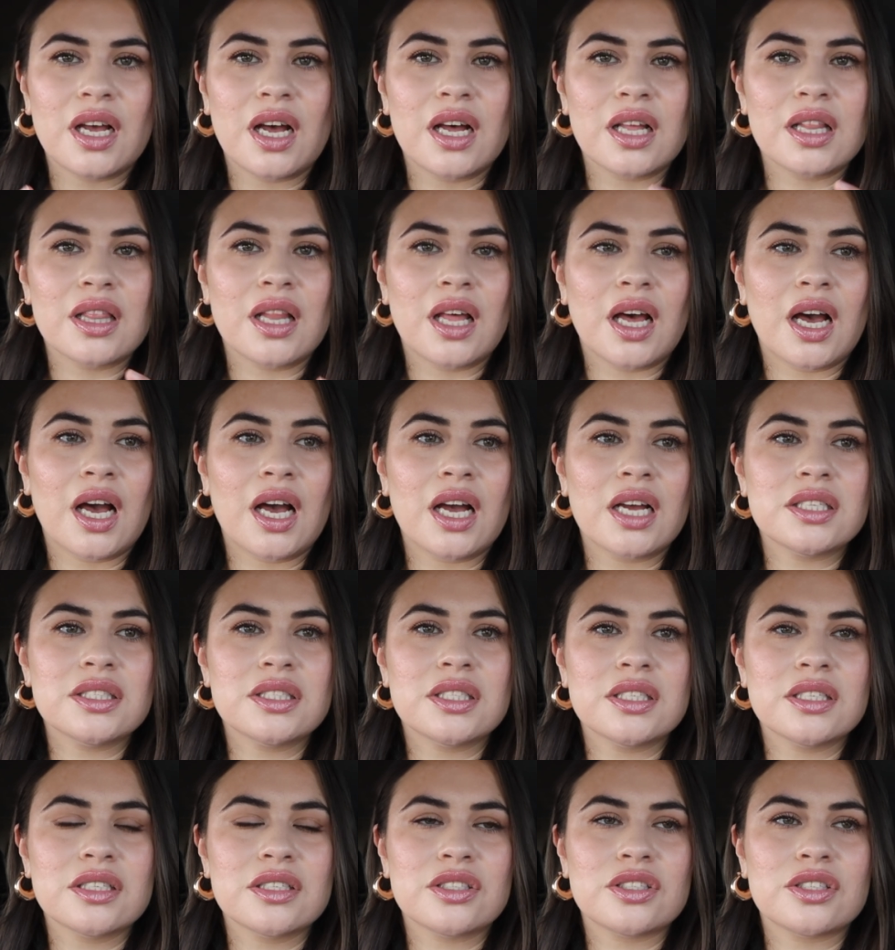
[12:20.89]
a lot
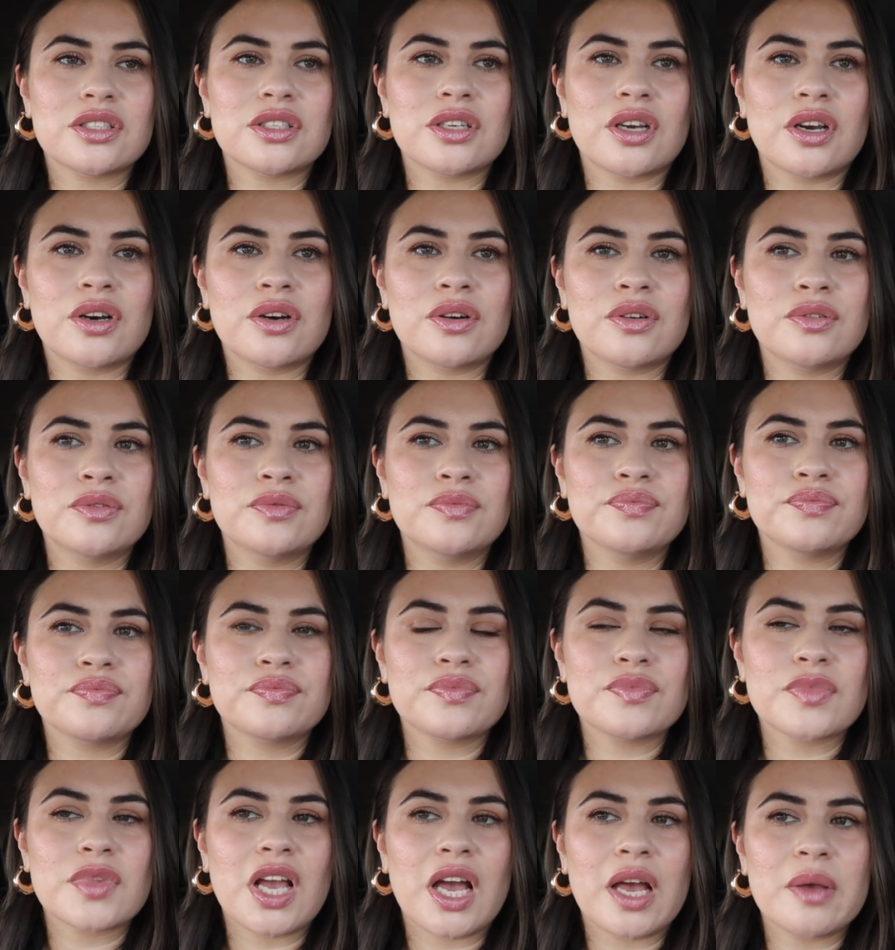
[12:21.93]
so
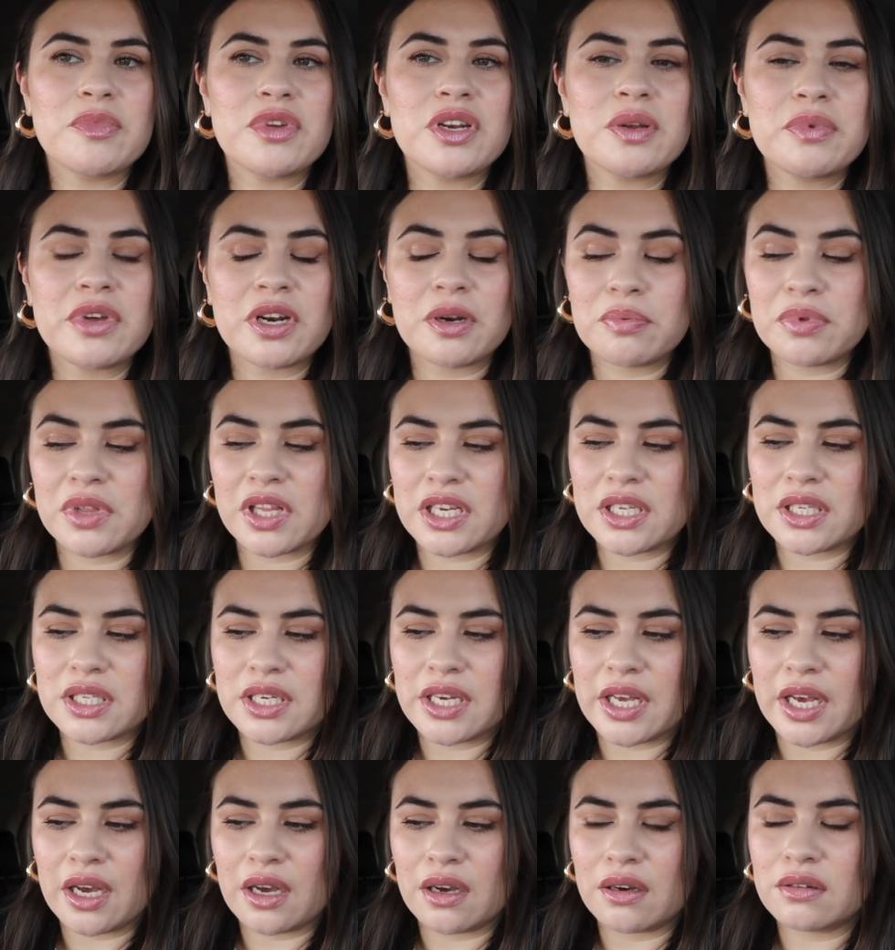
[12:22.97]
i'm in a better place
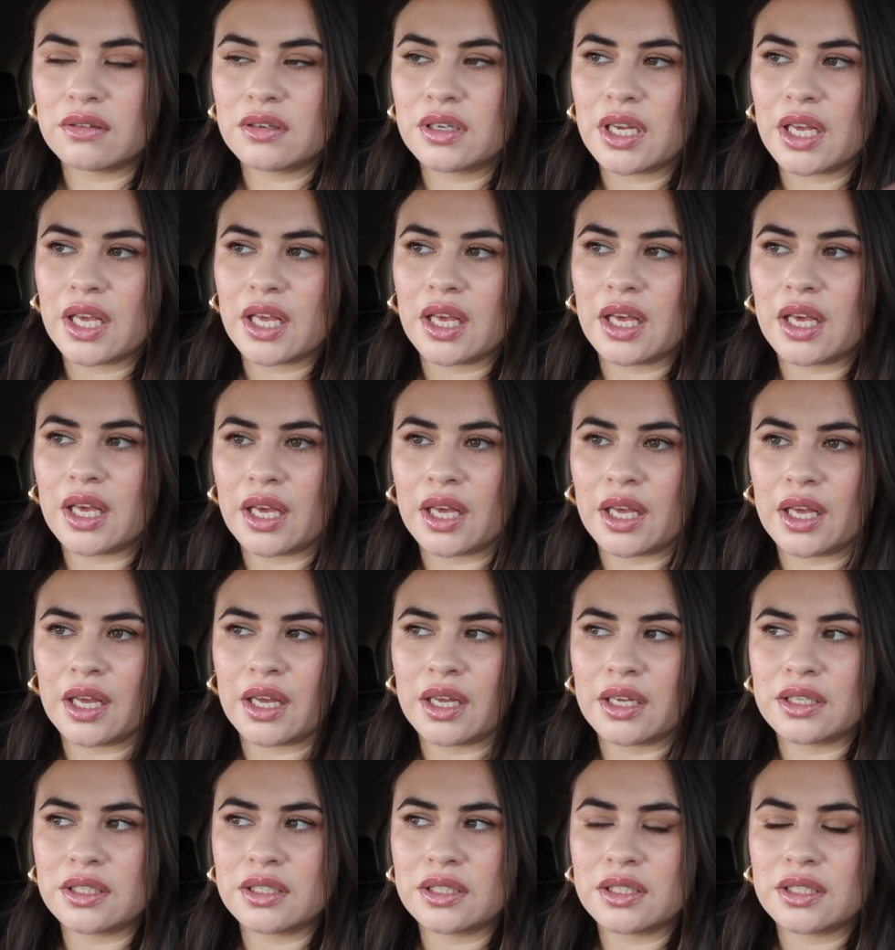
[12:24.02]
now
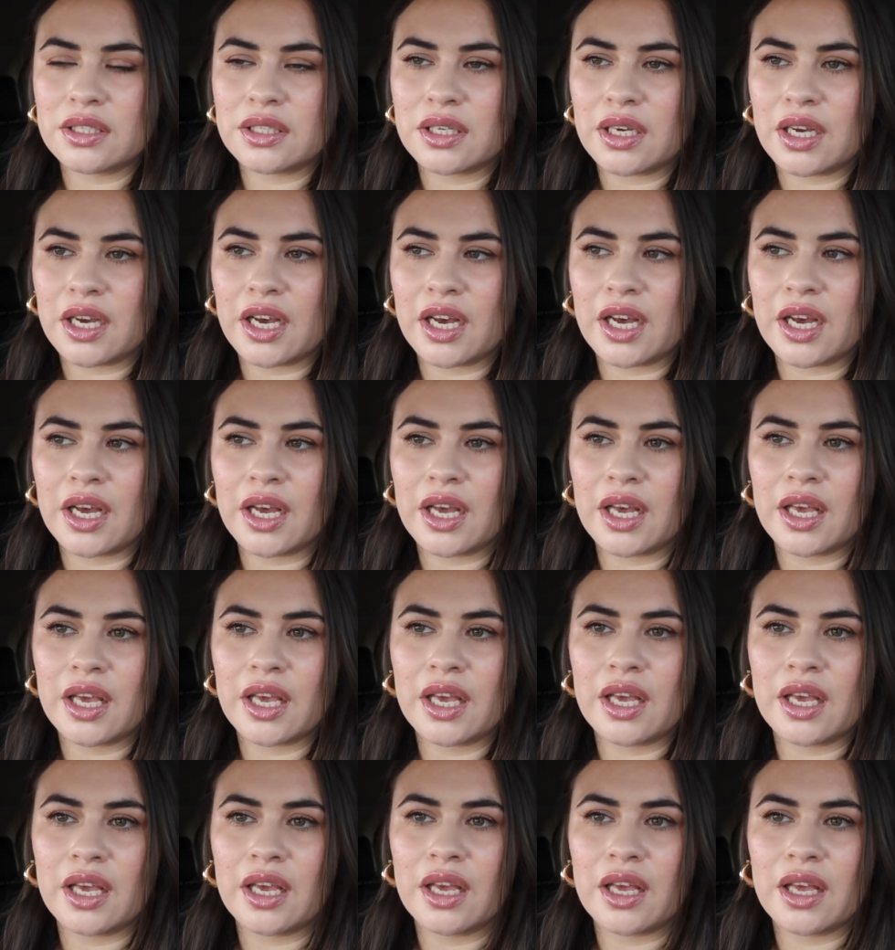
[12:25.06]
and
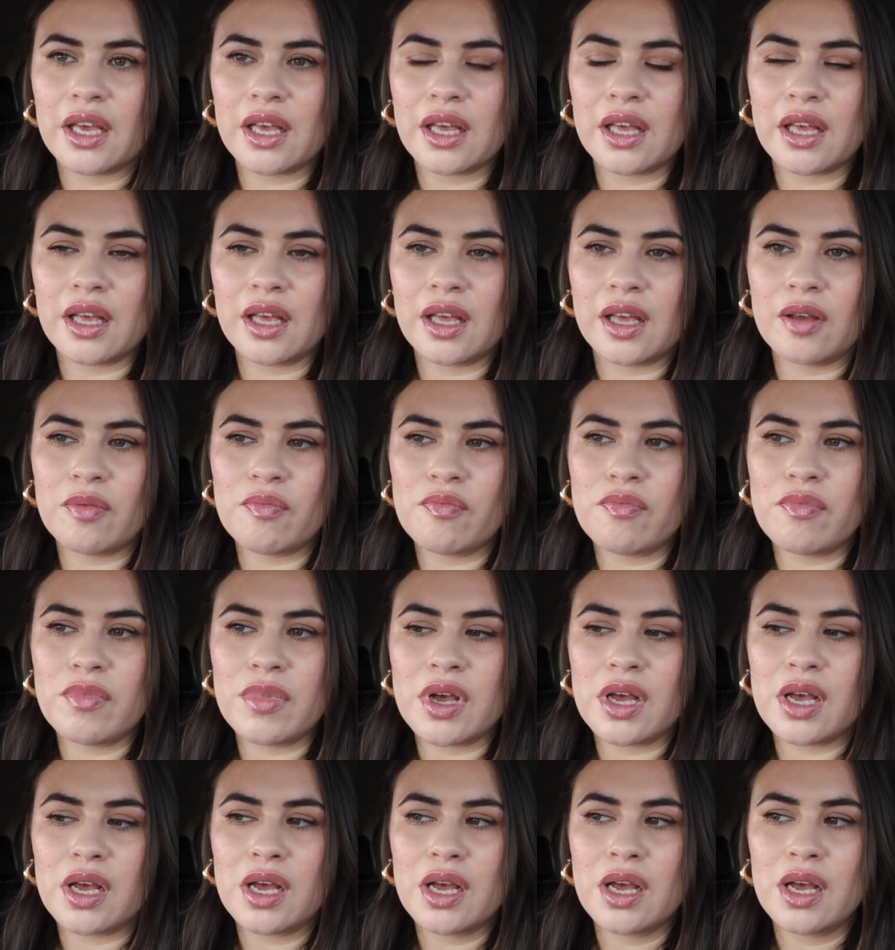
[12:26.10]
i
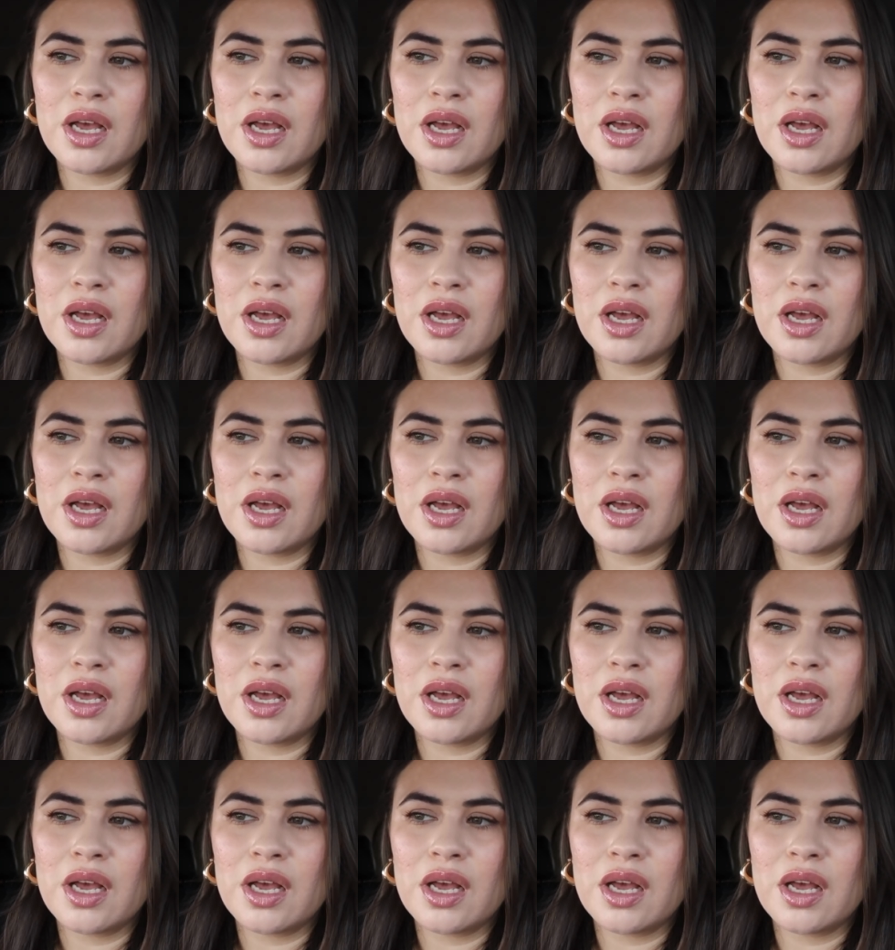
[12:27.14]
am